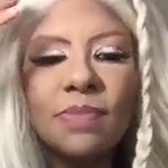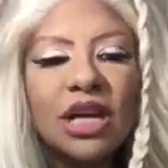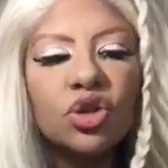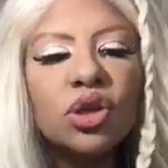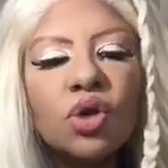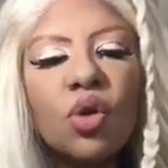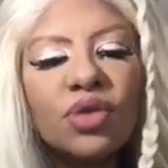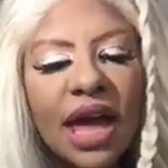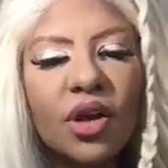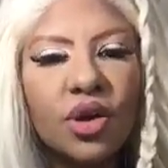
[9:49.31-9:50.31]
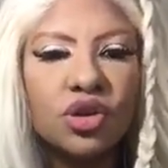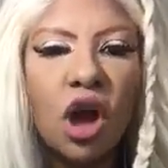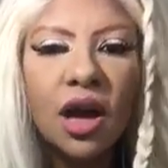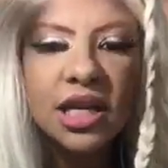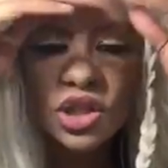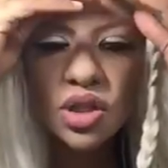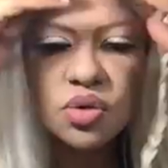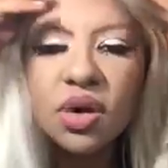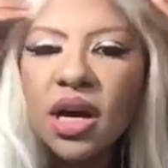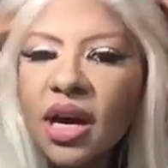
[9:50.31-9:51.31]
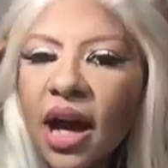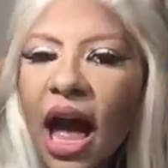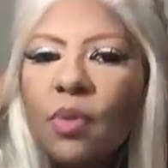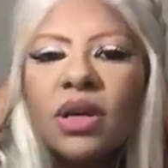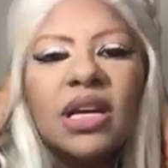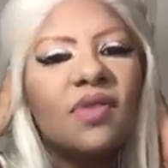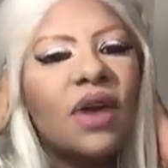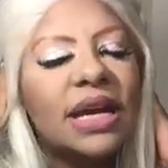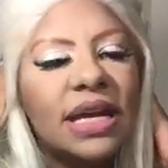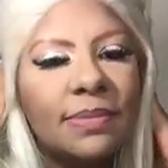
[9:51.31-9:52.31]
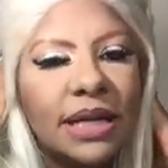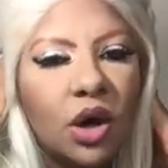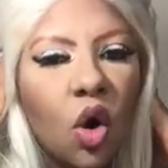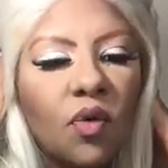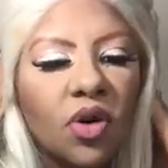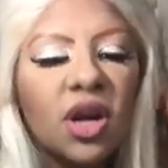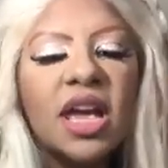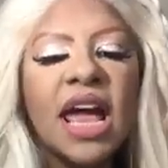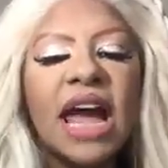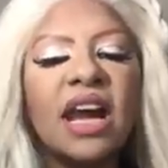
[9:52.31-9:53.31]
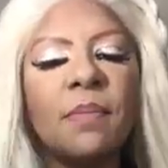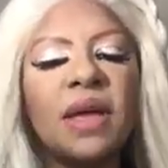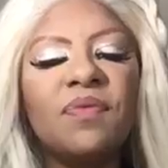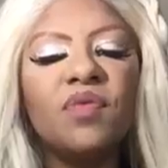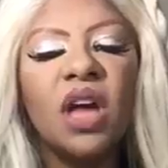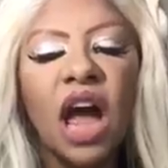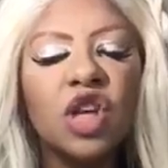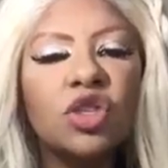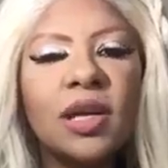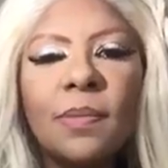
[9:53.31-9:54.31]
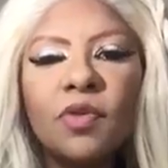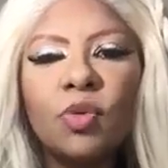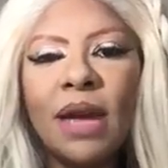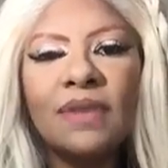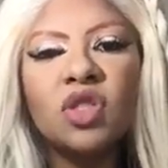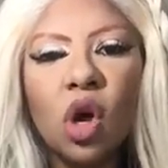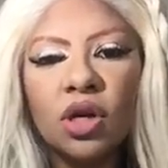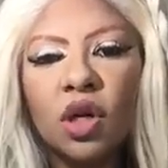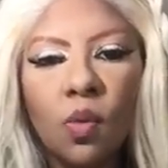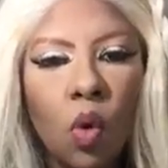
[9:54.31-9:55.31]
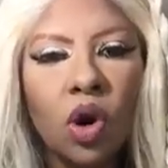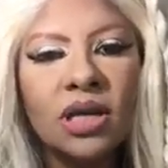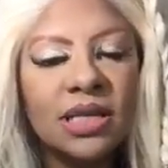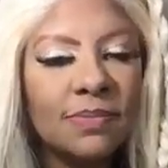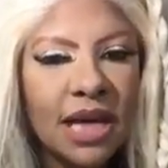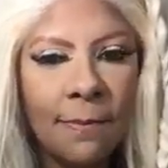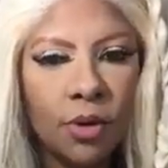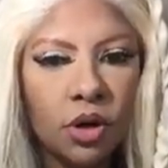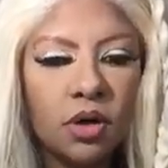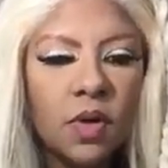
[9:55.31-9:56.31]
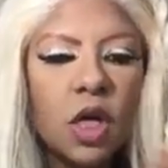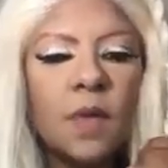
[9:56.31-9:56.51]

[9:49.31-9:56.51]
Make sure you know who the hell you're talking to. I wouldn't invite anybody over. And if some of you may have started a war in September.